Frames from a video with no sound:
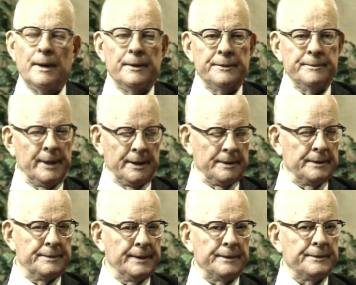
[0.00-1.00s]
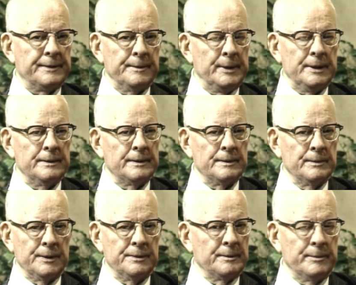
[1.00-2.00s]
Doesn't make any sense to me that
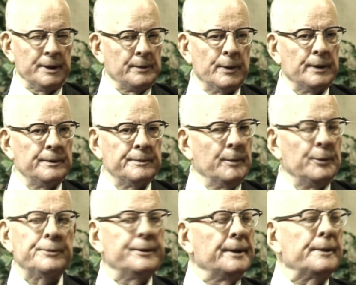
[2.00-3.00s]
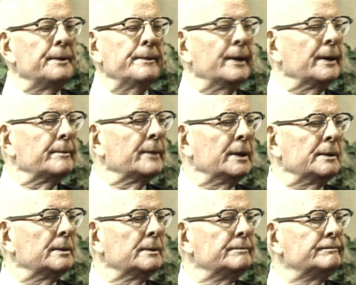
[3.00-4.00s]
we should be the world's most underdeveloped
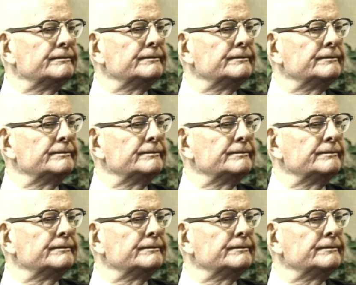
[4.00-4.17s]
nation.